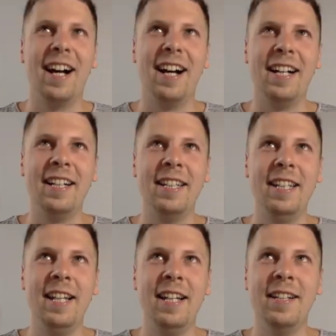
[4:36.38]

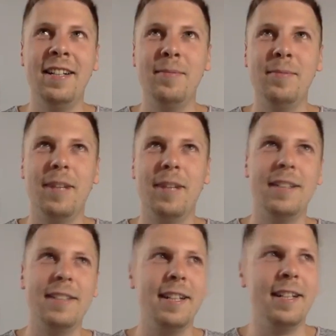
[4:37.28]

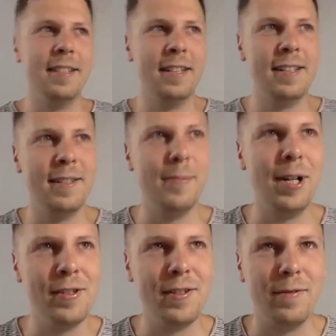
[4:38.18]
I think I learned the
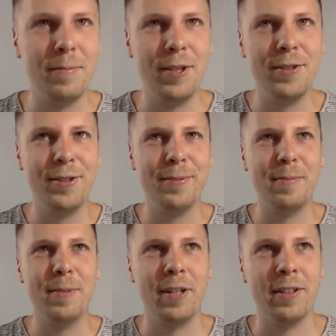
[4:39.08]
most from
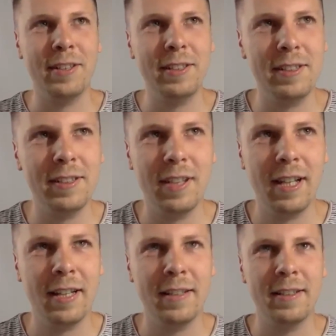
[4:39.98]
YouTube, to be honest.
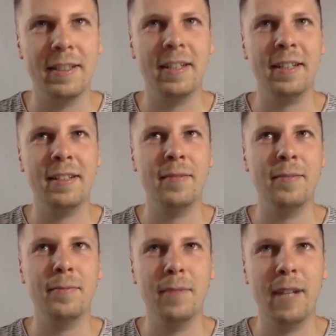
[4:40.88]
And
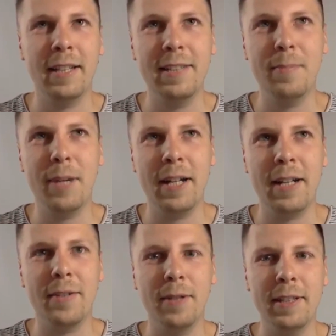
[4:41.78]
I did
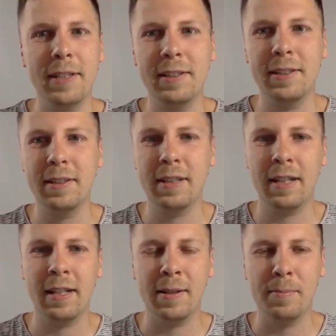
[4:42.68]
buy a course,
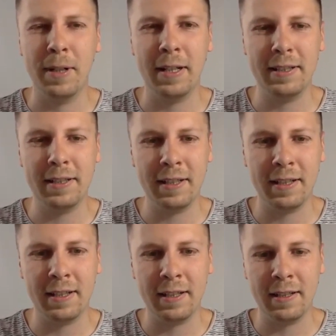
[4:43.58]
but
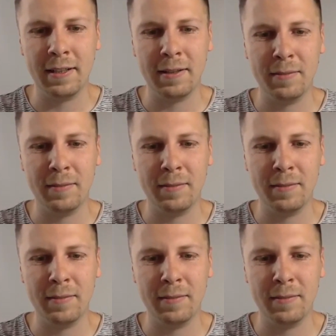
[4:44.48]
I